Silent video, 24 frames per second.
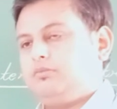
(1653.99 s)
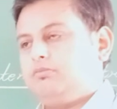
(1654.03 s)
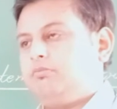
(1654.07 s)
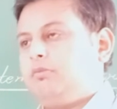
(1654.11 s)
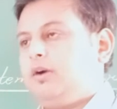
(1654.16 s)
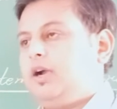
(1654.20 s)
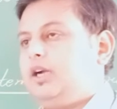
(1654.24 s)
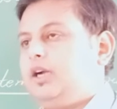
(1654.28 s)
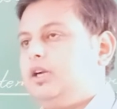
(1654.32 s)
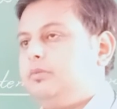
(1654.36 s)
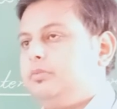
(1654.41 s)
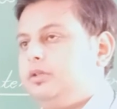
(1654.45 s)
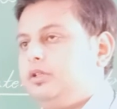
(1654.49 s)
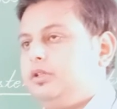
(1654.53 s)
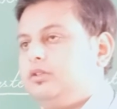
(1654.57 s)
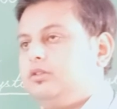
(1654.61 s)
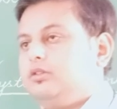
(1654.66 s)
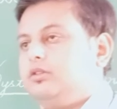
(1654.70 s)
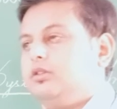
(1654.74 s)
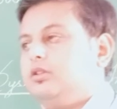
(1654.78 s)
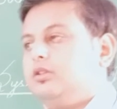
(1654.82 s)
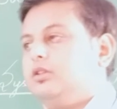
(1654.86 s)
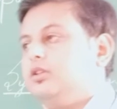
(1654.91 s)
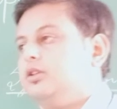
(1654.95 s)
might be
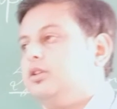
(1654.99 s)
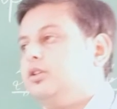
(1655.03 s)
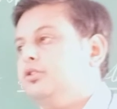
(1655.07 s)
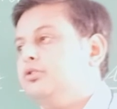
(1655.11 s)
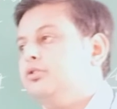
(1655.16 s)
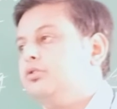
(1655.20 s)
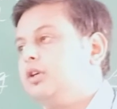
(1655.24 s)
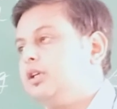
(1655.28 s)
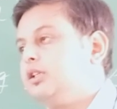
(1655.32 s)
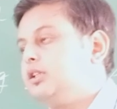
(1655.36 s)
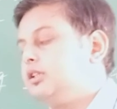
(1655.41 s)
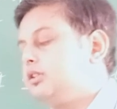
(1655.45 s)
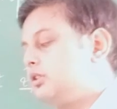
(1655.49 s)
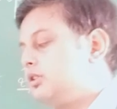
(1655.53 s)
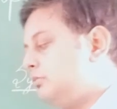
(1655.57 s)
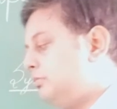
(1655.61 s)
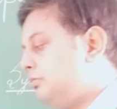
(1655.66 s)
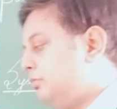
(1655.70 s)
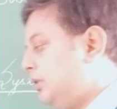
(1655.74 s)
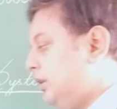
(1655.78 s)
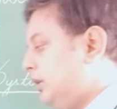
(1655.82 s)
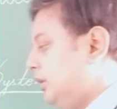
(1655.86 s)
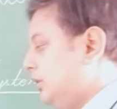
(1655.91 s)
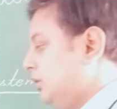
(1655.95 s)
you can just
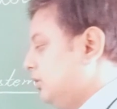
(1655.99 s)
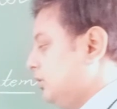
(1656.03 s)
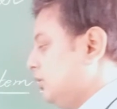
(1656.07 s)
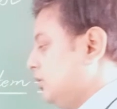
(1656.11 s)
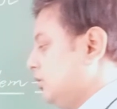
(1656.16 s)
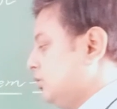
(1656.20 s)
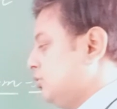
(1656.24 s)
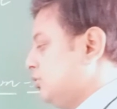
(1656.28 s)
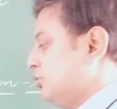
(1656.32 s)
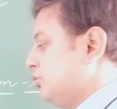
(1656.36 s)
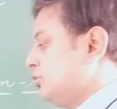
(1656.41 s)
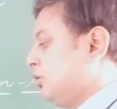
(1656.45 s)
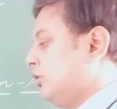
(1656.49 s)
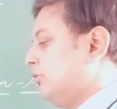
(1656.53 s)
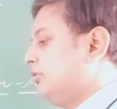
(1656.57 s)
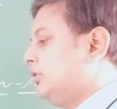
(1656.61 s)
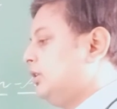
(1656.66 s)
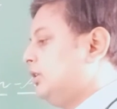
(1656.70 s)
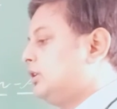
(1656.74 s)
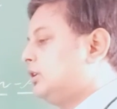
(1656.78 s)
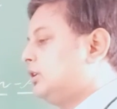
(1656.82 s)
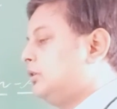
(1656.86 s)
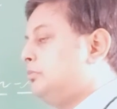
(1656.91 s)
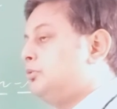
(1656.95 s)
simply switch off
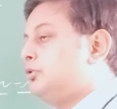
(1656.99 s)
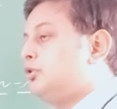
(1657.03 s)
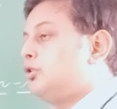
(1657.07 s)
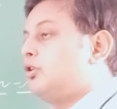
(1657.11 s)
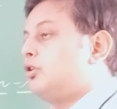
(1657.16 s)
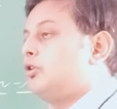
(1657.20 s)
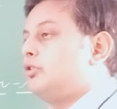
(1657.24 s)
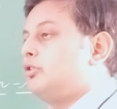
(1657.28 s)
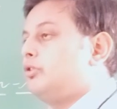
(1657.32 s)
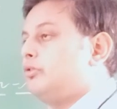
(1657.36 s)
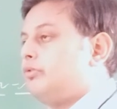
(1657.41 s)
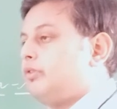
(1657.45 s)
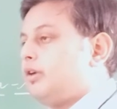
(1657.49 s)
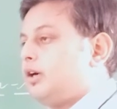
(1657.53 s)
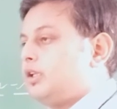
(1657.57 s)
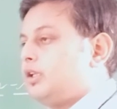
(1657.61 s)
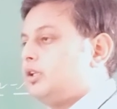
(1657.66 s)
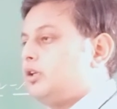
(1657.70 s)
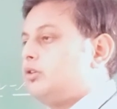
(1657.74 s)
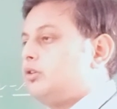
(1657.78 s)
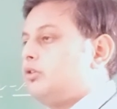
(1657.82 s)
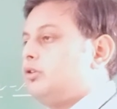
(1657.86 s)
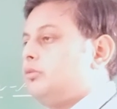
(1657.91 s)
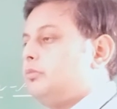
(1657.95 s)
that computer, or your
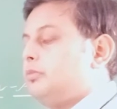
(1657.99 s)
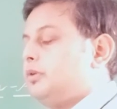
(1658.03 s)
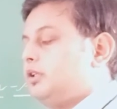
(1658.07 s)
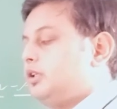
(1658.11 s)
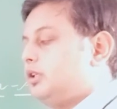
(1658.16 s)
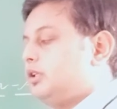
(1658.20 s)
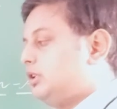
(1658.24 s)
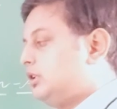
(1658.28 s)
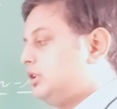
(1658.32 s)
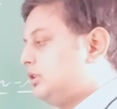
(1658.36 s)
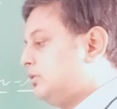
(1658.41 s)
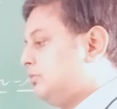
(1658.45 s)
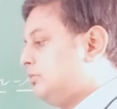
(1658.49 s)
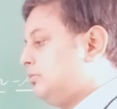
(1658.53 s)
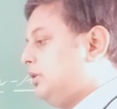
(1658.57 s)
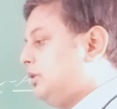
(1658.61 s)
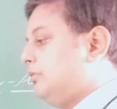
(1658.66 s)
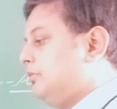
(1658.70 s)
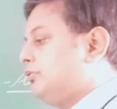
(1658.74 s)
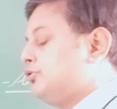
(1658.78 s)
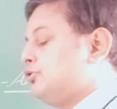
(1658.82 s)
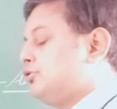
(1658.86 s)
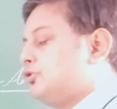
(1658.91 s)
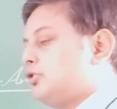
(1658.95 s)
father or mother just
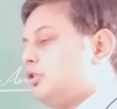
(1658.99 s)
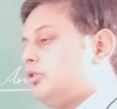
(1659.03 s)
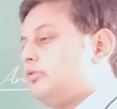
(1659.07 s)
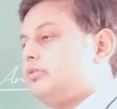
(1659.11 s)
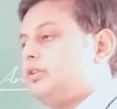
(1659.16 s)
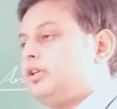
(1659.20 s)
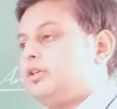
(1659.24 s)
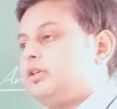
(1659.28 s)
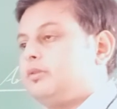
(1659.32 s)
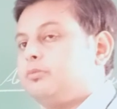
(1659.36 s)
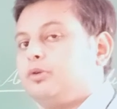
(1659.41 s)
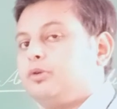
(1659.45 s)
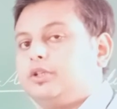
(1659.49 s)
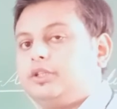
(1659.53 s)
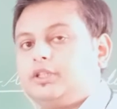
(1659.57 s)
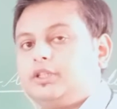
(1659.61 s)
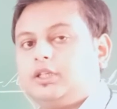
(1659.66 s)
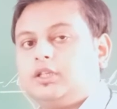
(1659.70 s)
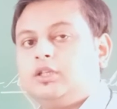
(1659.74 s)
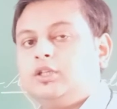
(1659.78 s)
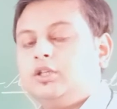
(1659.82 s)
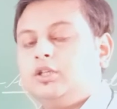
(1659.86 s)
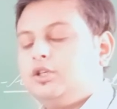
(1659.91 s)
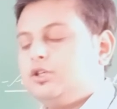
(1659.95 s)
simply switch off that
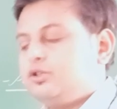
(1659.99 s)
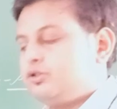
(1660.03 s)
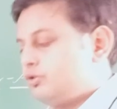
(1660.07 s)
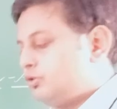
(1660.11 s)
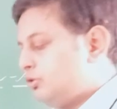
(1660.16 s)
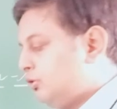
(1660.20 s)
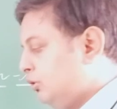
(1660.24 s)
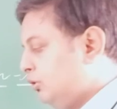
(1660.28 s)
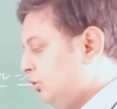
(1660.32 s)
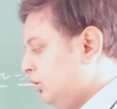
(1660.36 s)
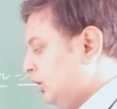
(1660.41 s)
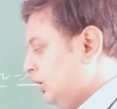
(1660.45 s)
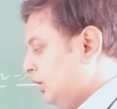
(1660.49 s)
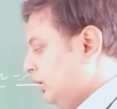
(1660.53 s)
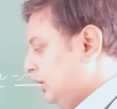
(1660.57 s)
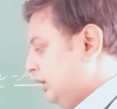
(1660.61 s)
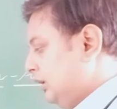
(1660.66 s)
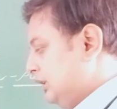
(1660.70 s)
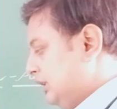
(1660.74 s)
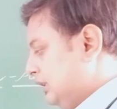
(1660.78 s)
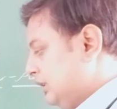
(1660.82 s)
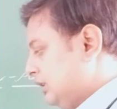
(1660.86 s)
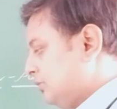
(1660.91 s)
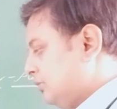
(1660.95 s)
monitor.
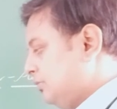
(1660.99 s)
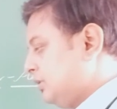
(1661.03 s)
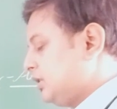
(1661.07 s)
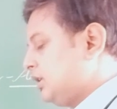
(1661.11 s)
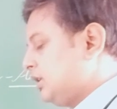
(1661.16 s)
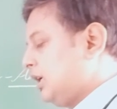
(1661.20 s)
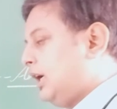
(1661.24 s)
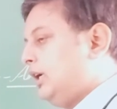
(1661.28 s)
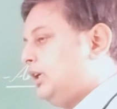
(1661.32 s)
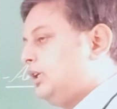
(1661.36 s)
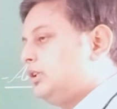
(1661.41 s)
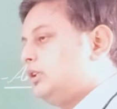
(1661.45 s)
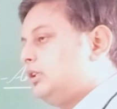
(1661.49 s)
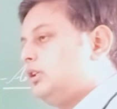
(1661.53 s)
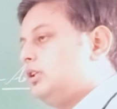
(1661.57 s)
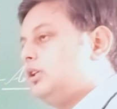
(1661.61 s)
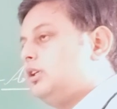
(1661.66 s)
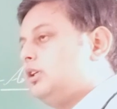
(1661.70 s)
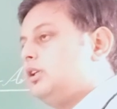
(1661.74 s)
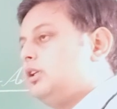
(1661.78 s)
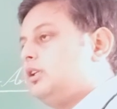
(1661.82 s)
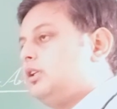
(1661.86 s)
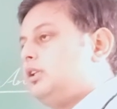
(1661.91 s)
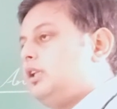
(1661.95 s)
So just beside
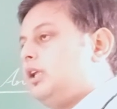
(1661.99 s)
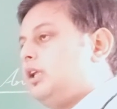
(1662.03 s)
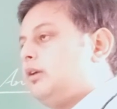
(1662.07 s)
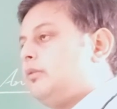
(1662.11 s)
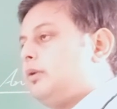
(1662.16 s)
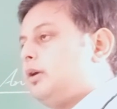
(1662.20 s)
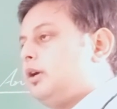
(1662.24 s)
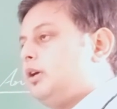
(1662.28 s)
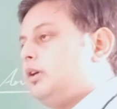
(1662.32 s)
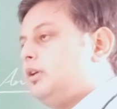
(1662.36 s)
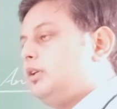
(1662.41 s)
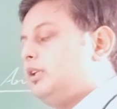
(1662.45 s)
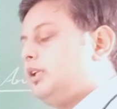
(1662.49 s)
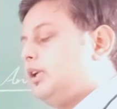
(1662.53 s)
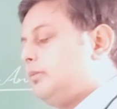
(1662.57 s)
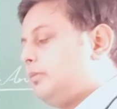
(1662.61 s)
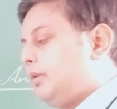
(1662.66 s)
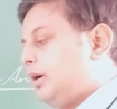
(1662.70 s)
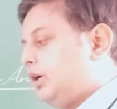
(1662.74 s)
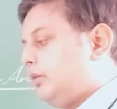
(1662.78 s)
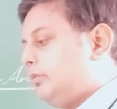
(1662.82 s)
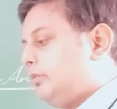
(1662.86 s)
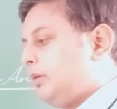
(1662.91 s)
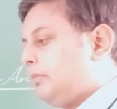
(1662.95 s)
there
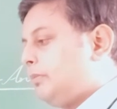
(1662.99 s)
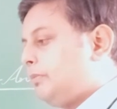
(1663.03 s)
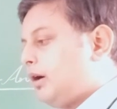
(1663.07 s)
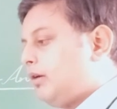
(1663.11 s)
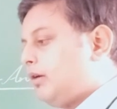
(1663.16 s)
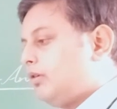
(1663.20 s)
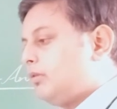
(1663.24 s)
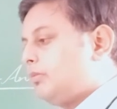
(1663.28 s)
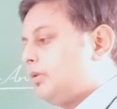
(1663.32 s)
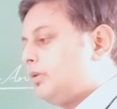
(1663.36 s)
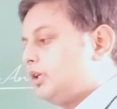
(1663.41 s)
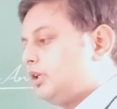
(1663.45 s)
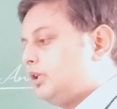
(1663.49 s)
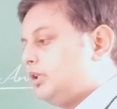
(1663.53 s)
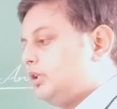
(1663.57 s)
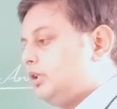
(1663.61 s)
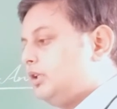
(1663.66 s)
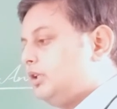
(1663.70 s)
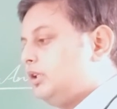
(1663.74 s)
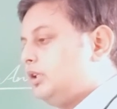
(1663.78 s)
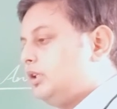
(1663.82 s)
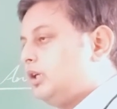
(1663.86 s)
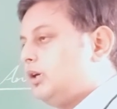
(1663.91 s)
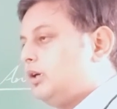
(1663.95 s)
might be a power
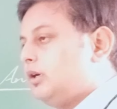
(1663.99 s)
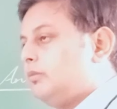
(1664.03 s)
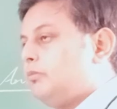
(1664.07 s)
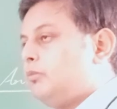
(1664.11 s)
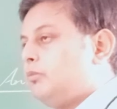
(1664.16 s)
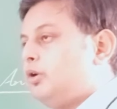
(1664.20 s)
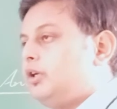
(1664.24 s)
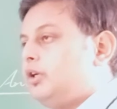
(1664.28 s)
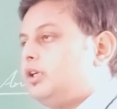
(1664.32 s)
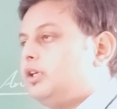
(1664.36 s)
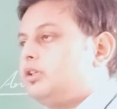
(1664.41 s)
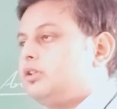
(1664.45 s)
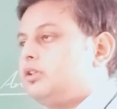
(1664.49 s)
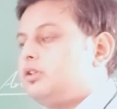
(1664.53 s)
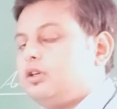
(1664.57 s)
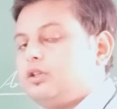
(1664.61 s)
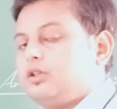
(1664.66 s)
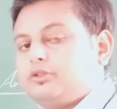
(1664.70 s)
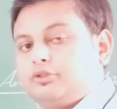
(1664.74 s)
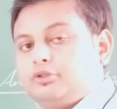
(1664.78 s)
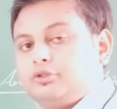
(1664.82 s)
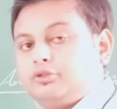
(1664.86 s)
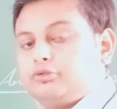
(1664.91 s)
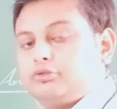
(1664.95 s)
button in the
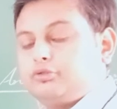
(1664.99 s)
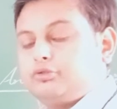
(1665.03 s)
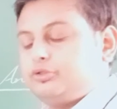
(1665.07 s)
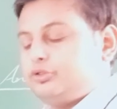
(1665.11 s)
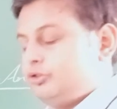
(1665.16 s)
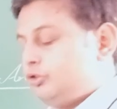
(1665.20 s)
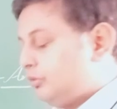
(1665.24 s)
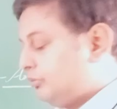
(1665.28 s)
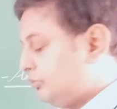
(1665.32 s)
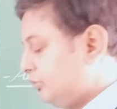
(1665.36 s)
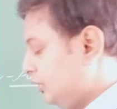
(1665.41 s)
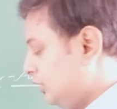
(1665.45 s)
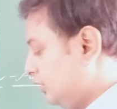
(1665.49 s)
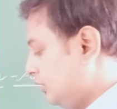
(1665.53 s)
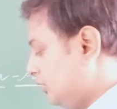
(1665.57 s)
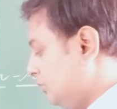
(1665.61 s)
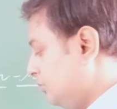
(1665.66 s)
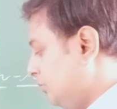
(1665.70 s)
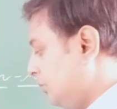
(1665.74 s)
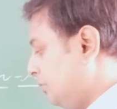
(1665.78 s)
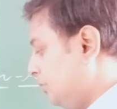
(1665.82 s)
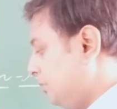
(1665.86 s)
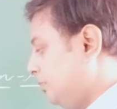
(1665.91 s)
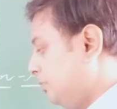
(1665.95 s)
monitor, so you have to just
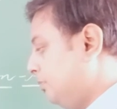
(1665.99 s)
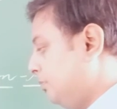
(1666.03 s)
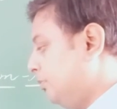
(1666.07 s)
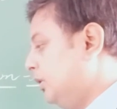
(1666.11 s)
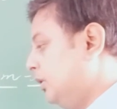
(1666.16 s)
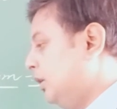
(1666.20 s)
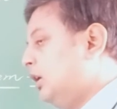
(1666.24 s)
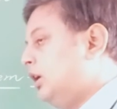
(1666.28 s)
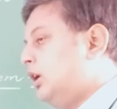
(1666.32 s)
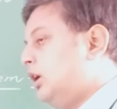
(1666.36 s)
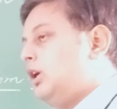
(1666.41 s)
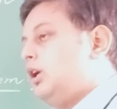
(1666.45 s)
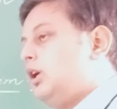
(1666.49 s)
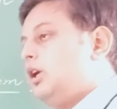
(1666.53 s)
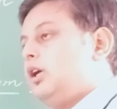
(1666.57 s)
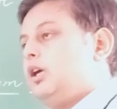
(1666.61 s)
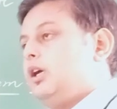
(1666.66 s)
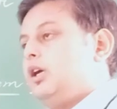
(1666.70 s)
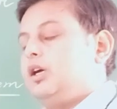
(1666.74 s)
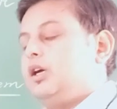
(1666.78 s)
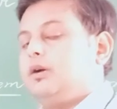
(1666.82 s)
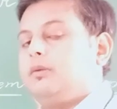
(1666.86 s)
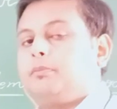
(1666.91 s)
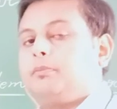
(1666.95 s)
simply
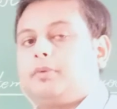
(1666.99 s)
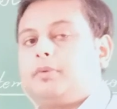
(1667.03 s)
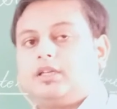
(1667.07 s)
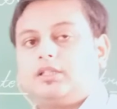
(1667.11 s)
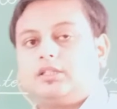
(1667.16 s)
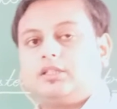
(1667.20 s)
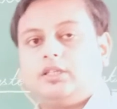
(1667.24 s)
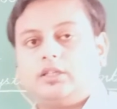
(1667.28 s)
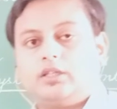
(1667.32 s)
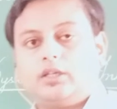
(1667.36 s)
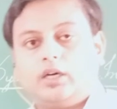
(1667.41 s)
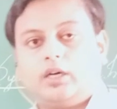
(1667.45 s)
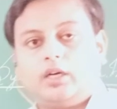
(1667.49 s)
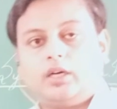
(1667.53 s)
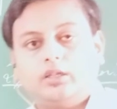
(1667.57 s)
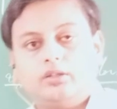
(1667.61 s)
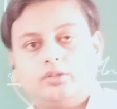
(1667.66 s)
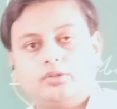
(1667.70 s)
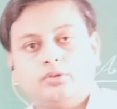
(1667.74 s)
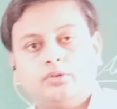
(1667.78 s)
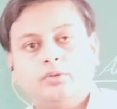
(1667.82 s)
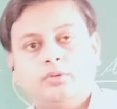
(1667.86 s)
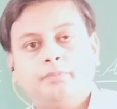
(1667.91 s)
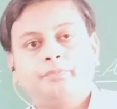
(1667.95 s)
press it
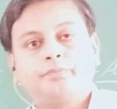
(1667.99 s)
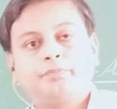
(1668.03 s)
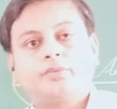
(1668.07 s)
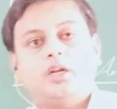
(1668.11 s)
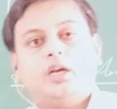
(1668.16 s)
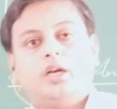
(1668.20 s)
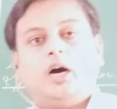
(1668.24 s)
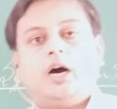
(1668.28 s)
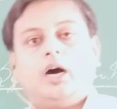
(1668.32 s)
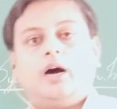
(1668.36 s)
also.